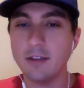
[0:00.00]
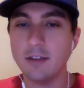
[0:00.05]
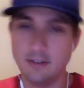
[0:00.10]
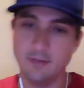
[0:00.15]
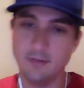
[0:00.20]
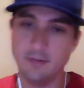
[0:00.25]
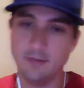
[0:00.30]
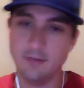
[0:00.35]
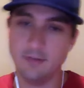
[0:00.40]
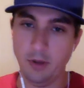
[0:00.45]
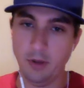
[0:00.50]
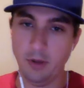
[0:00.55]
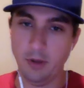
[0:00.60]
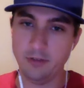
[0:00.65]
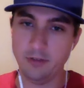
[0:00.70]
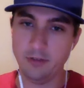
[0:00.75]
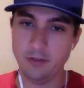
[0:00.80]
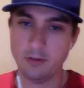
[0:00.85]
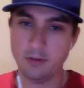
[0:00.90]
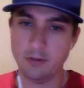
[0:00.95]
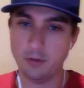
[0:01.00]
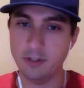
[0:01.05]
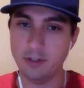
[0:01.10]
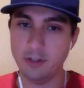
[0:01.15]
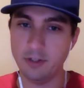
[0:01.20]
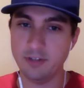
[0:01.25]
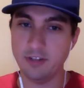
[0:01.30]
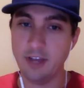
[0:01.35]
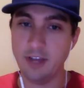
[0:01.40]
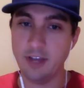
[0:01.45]
Football Central were
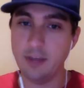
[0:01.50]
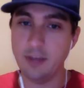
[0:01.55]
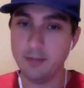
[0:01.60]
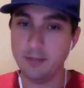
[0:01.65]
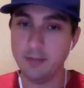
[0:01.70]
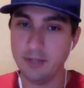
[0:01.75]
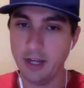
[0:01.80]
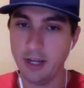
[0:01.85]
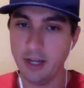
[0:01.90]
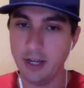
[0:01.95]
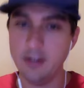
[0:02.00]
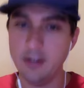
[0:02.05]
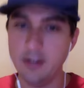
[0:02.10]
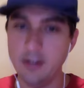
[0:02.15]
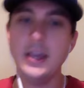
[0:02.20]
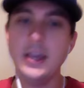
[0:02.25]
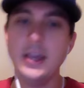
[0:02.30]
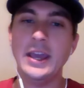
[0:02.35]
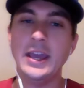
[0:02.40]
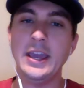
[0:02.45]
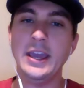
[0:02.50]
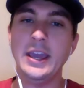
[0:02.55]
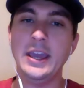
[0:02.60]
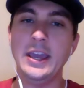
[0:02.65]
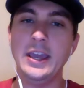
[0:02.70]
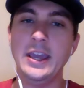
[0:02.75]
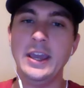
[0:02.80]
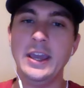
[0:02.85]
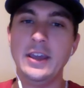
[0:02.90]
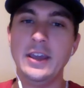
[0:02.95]
just updated
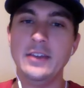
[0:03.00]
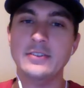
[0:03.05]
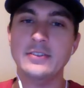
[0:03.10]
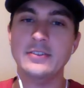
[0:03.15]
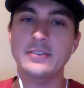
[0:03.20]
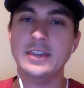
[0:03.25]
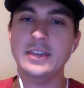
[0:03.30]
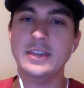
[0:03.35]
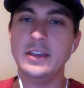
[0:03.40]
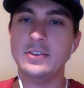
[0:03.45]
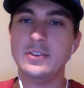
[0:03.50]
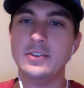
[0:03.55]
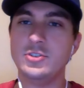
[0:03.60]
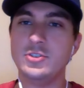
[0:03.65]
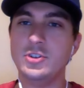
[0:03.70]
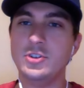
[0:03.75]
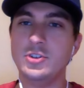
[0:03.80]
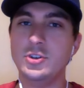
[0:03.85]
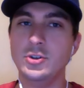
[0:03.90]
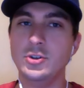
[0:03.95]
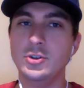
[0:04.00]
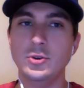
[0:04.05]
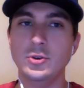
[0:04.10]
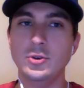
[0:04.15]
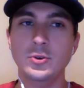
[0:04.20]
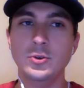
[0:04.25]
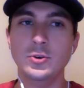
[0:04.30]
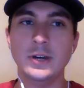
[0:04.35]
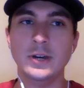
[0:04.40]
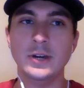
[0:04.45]
is get to,